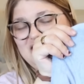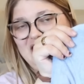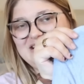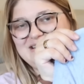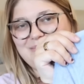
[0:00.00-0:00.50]

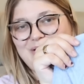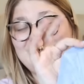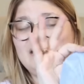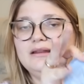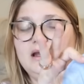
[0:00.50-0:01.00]
change the
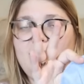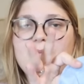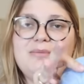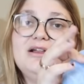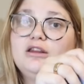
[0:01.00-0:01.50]
price a little bit,
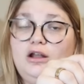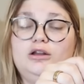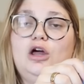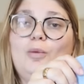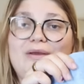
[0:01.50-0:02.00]
maybe a little
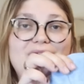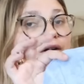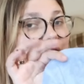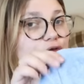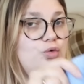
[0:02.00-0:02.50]
lower than
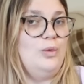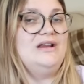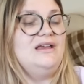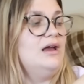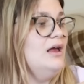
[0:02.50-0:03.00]
around
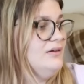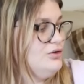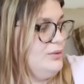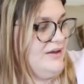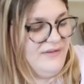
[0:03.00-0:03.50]
20 to
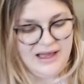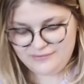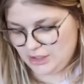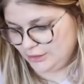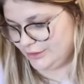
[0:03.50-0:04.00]

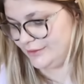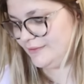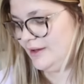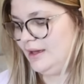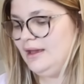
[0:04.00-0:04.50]

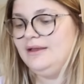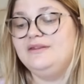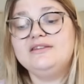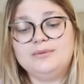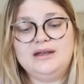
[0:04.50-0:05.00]
$25.
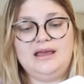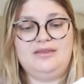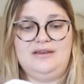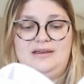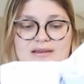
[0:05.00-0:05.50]
This one I think